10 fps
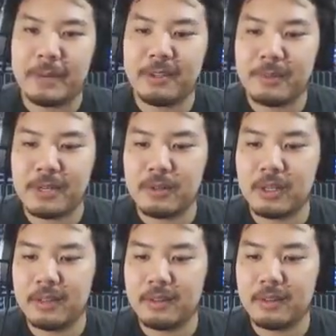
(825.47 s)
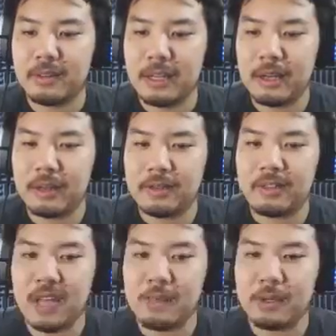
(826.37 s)
Blackbeard special cuts his health.
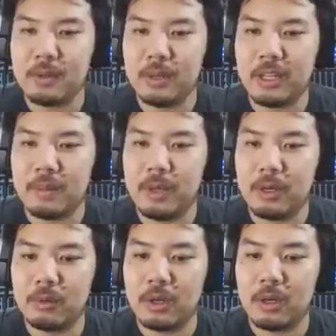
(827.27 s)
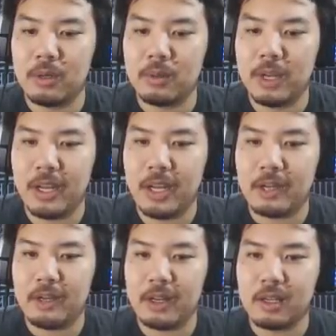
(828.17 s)
Sabo in the middle row and
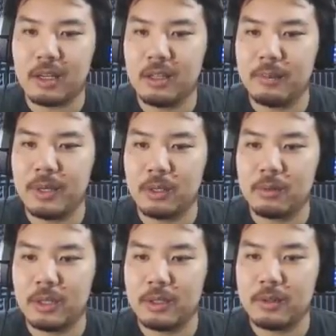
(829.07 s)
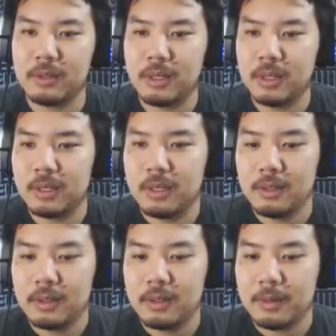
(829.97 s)
Hancock in the middle row.
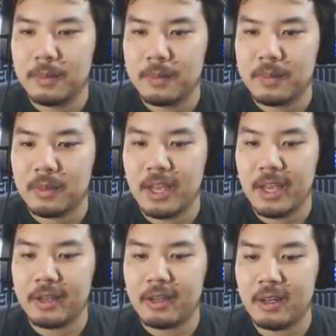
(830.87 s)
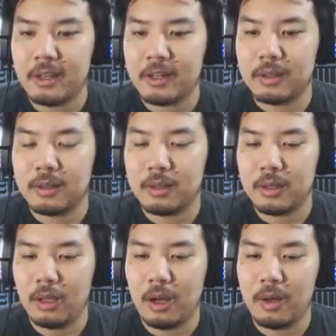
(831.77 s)
Hancock,
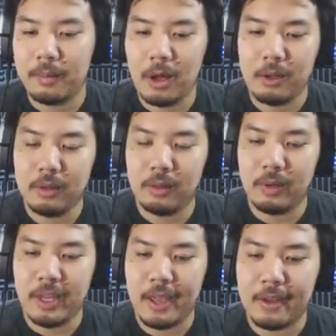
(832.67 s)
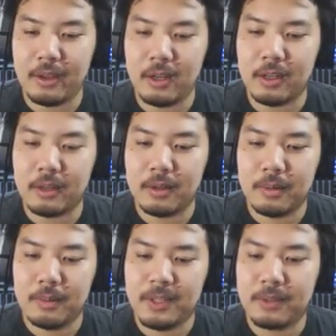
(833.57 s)
all three, Hancock,
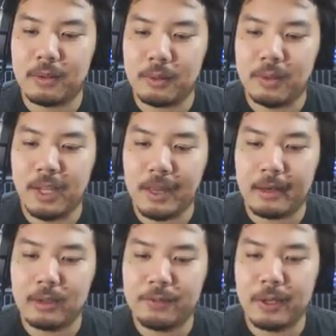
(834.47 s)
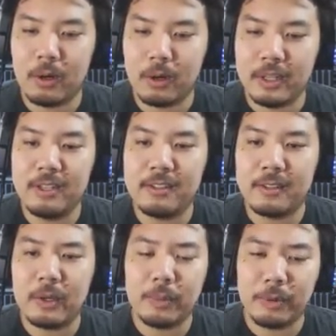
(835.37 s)
Mister three, and Luffy are
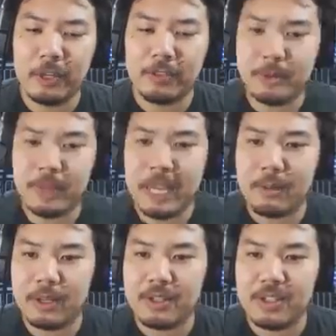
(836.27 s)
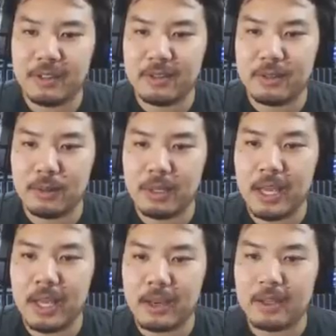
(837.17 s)
easily replaceable with anyone just to
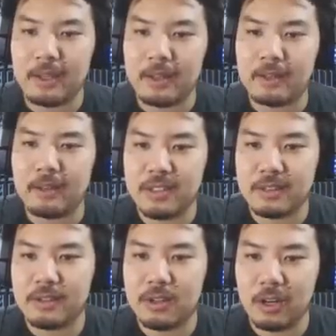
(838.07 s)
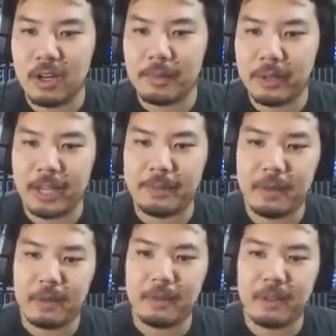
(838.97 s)
get his, just to turn on Blackbeard.